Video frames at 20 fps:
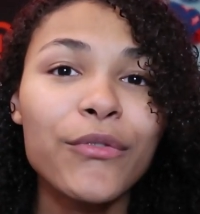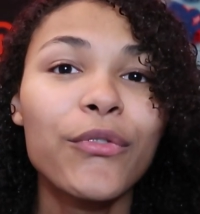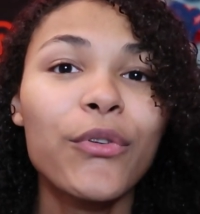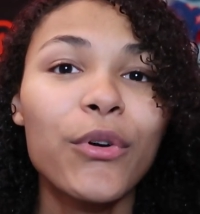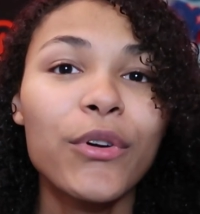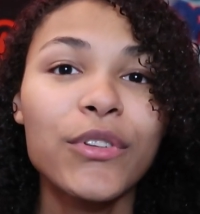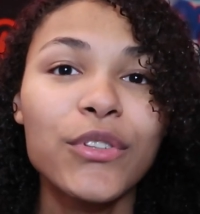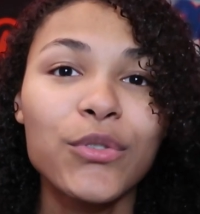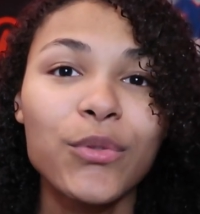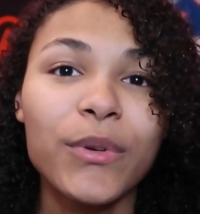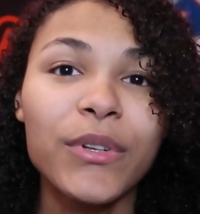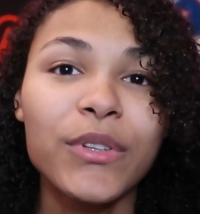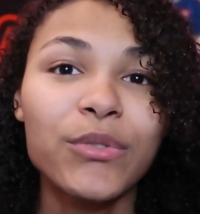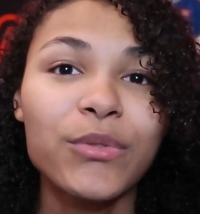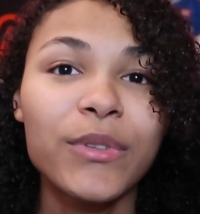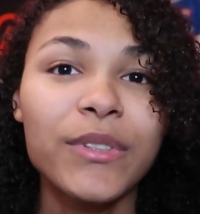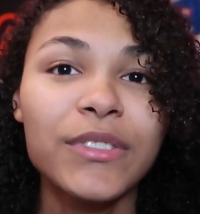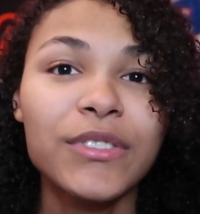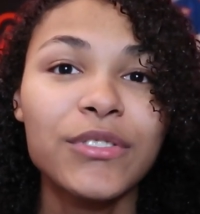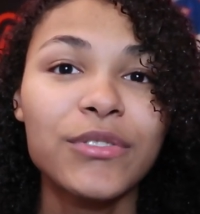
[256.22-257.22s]
for the
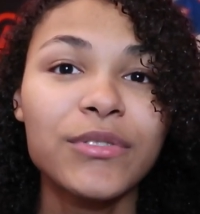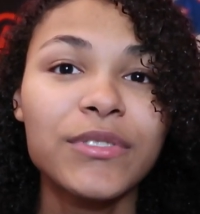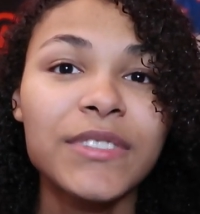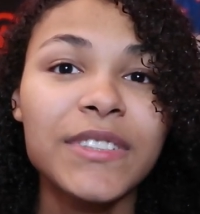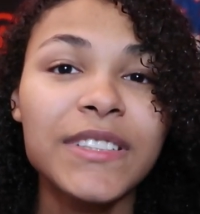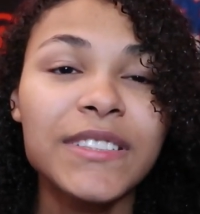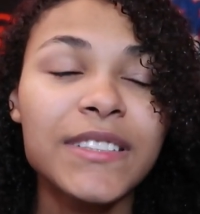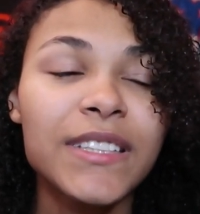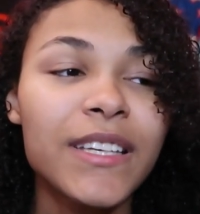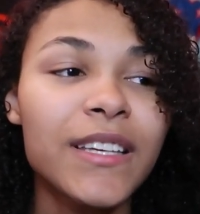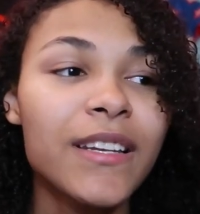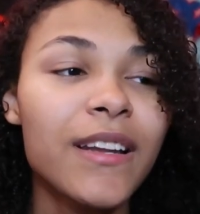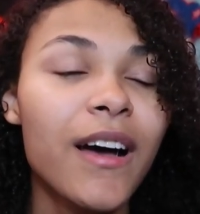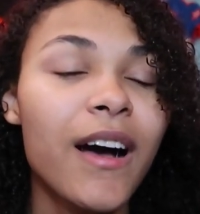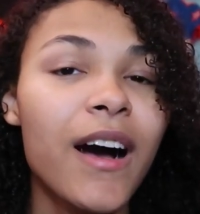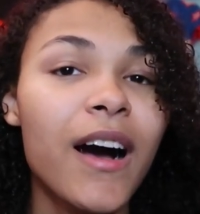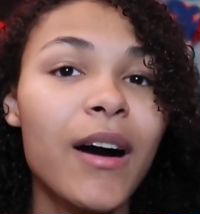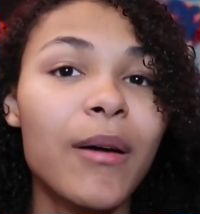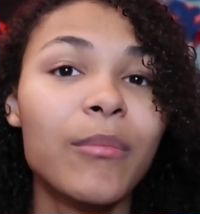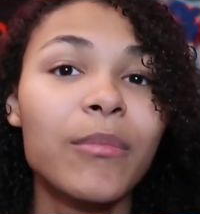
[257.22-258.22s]
2022 season.
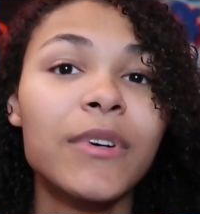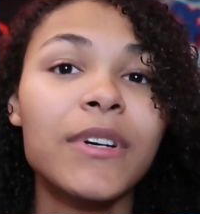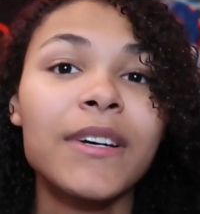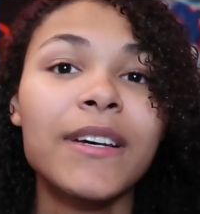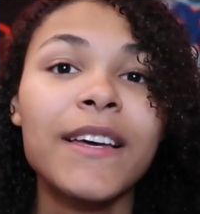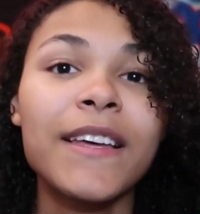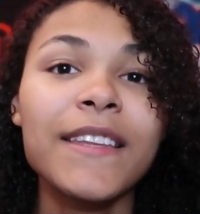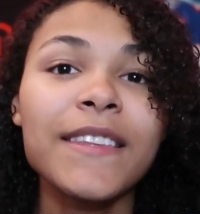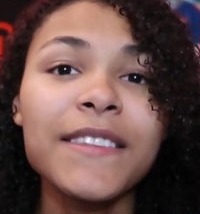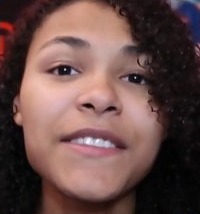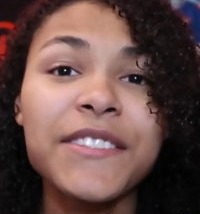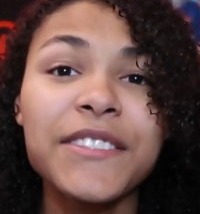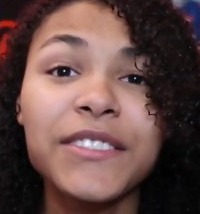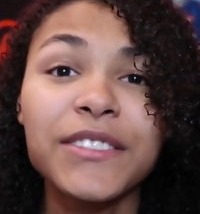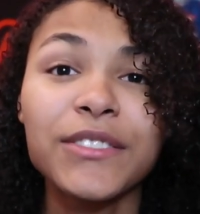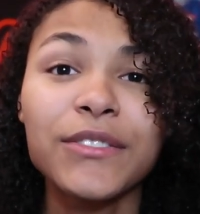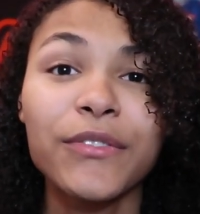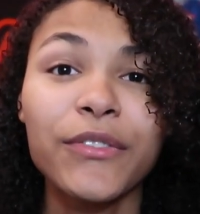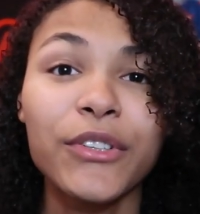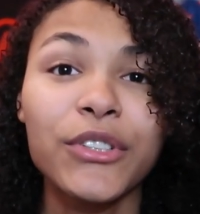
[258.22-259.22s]
Um,
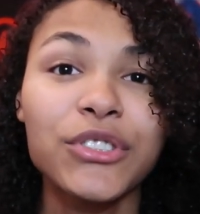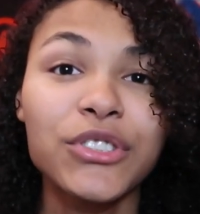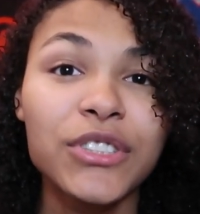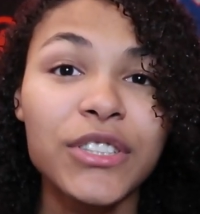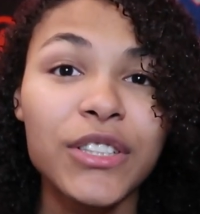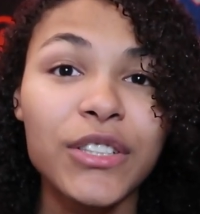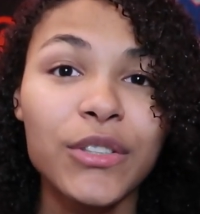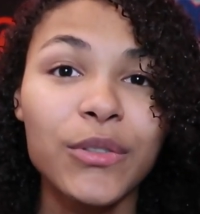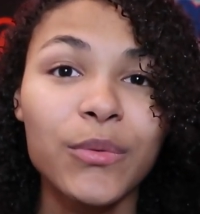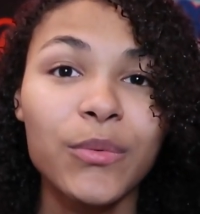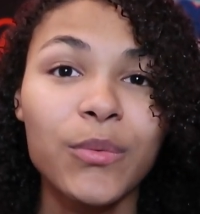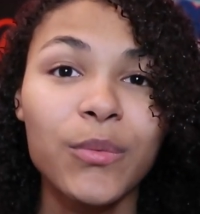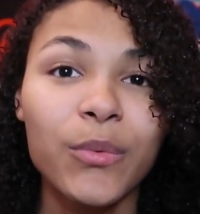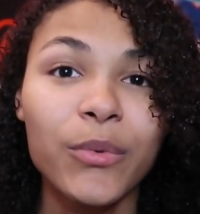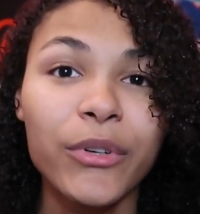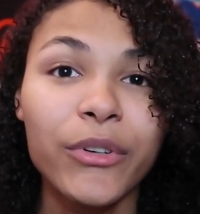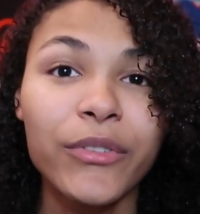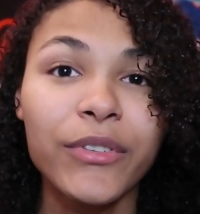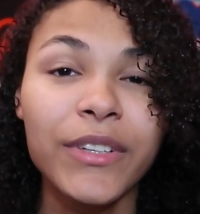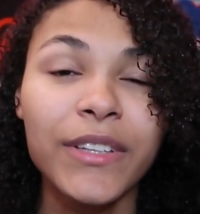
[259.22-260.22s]
this is first year
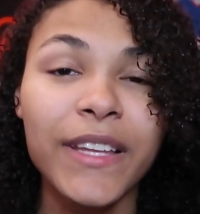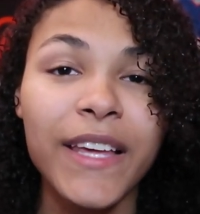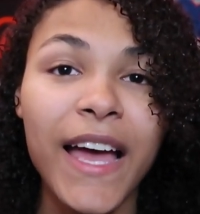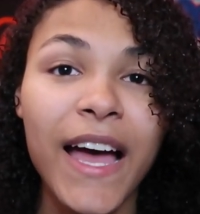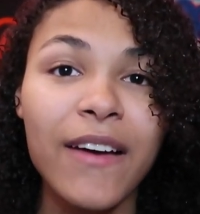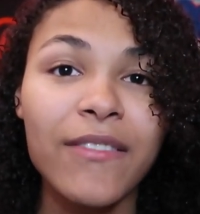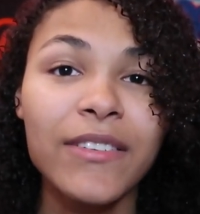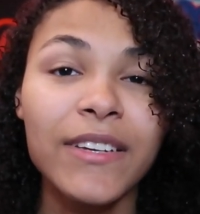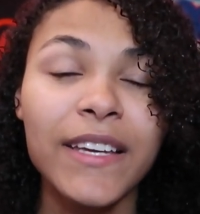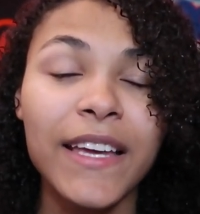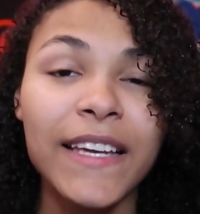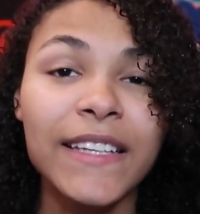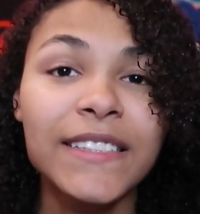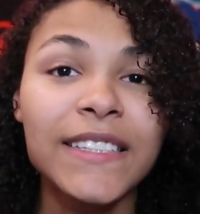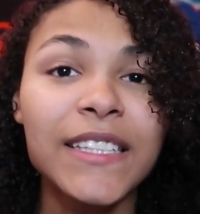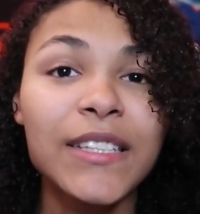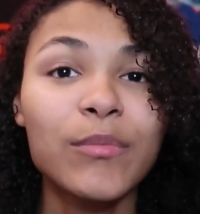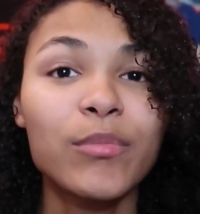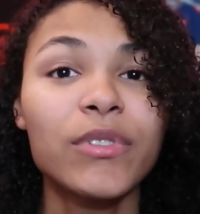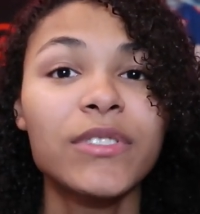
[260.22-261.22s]
we're really having a
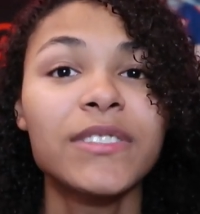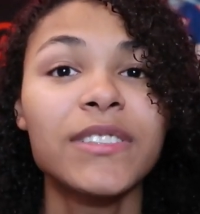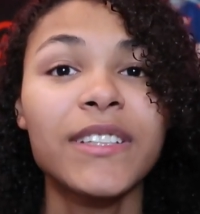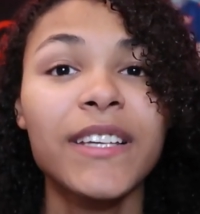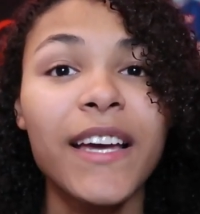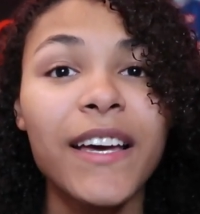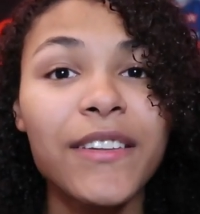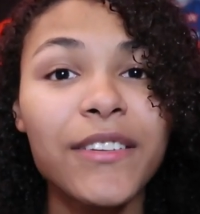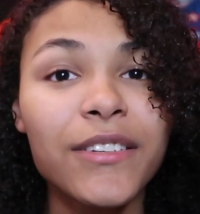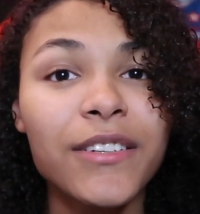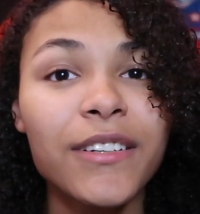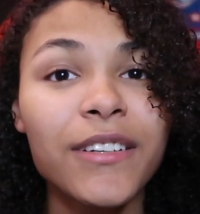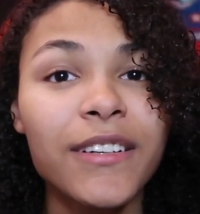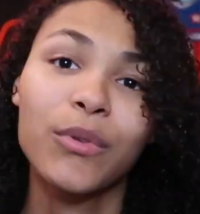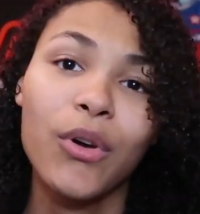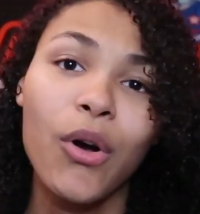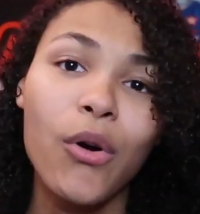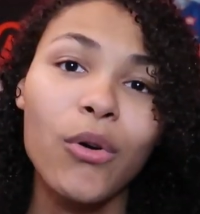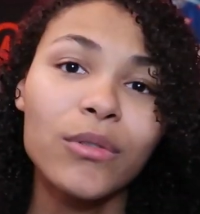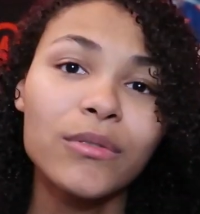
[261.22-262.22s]
team put together
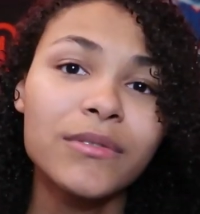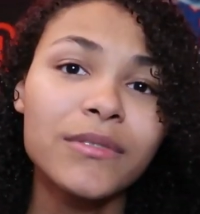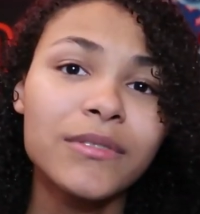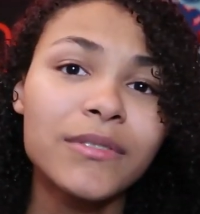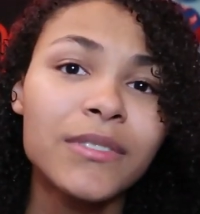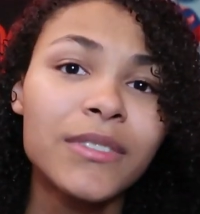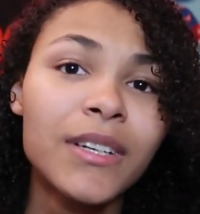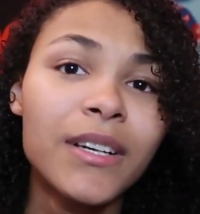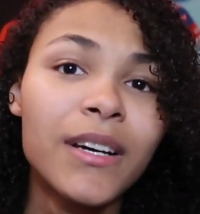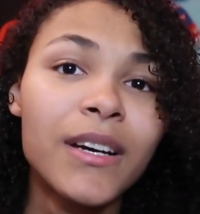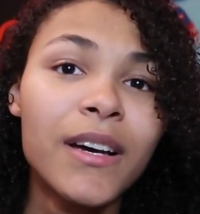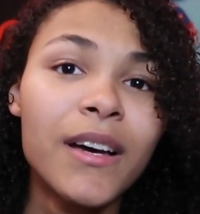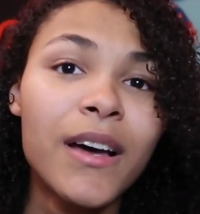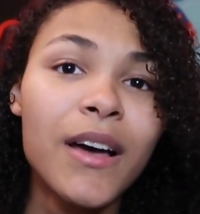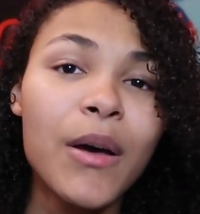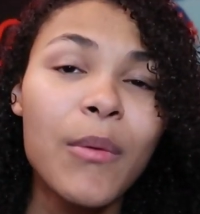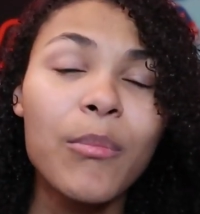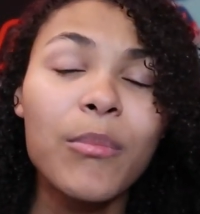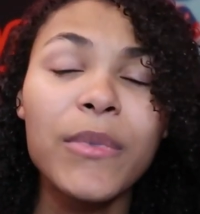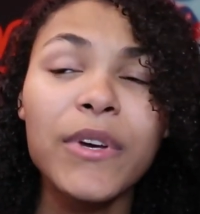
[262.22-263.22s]
with Colton
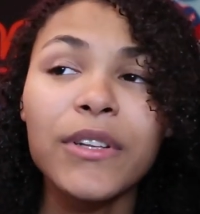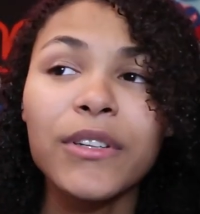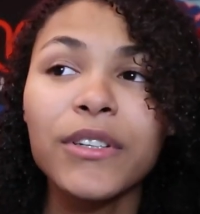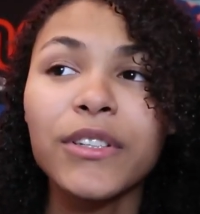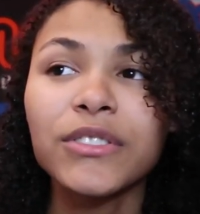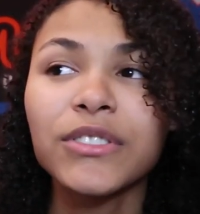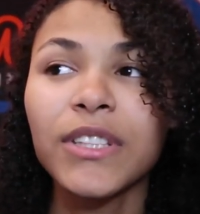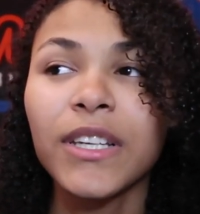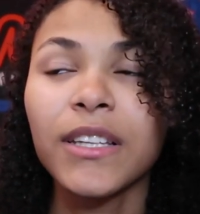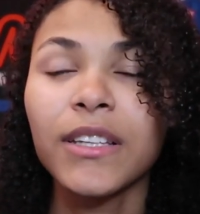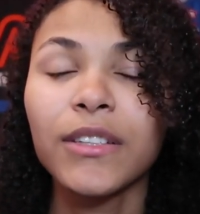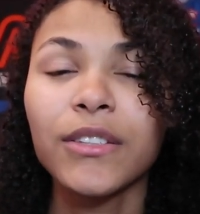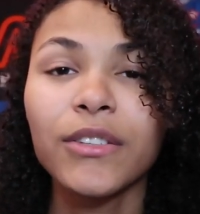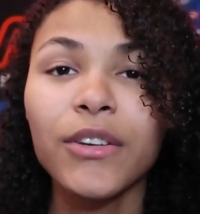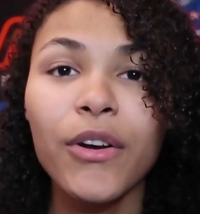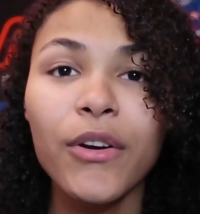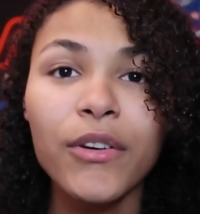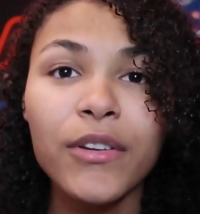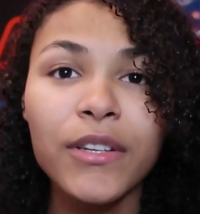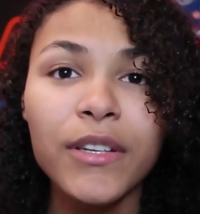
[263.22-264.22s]
Miller, Jalen
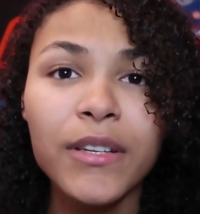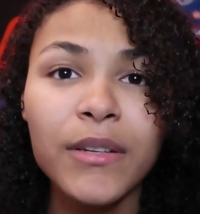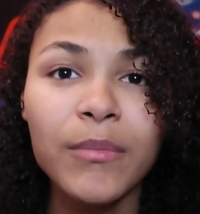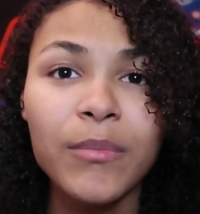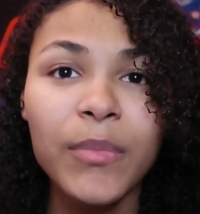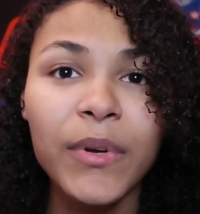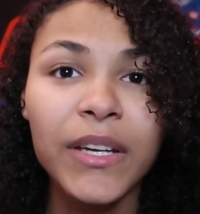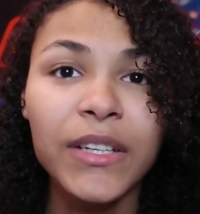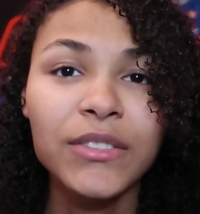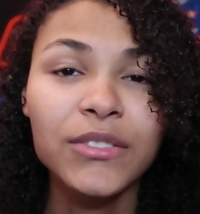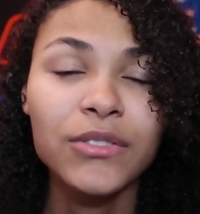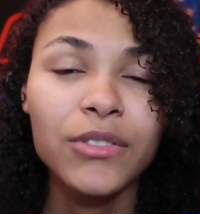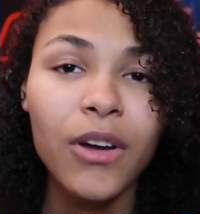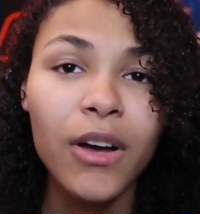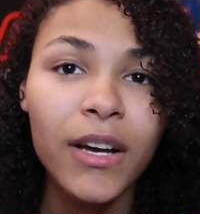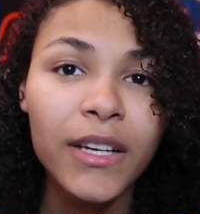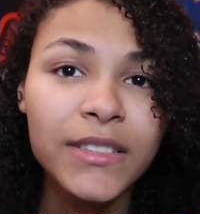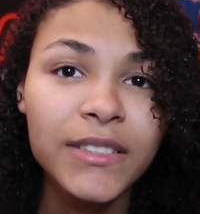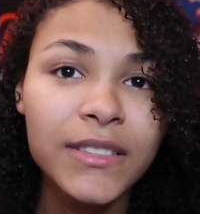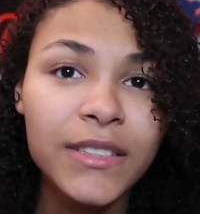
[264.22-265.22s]
Godin, Paige
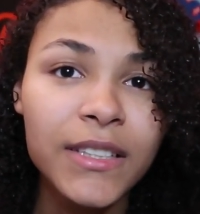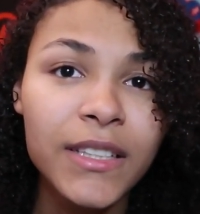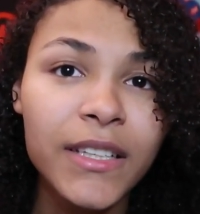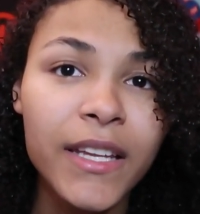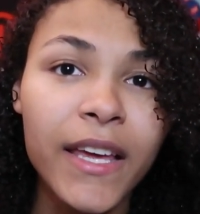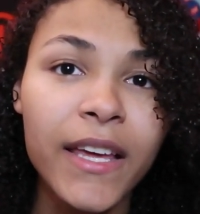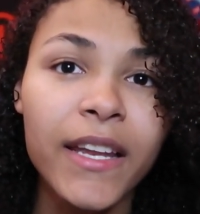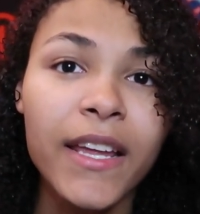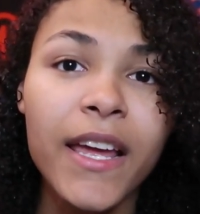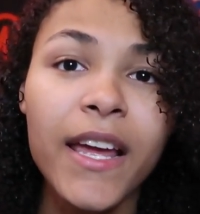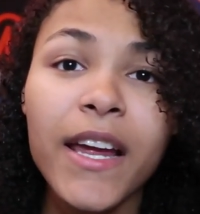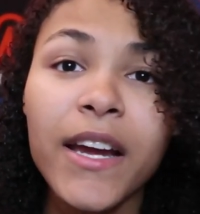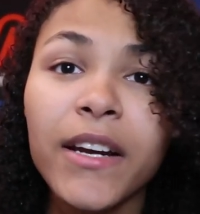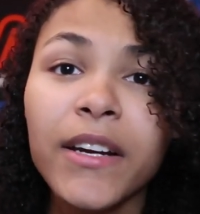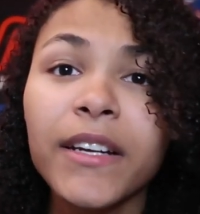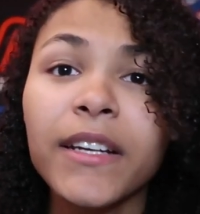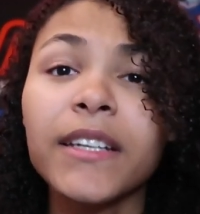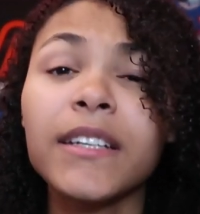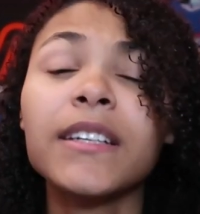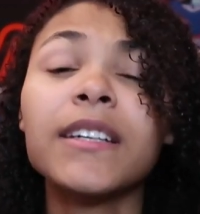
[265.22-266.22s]
Dawson, Hannah
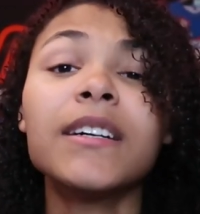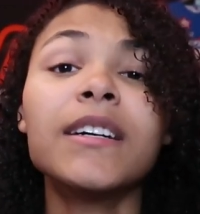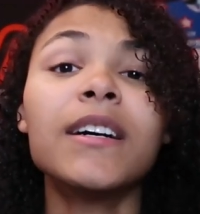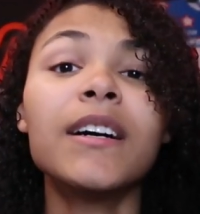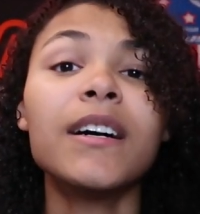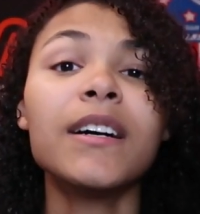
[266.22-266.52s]
Herring,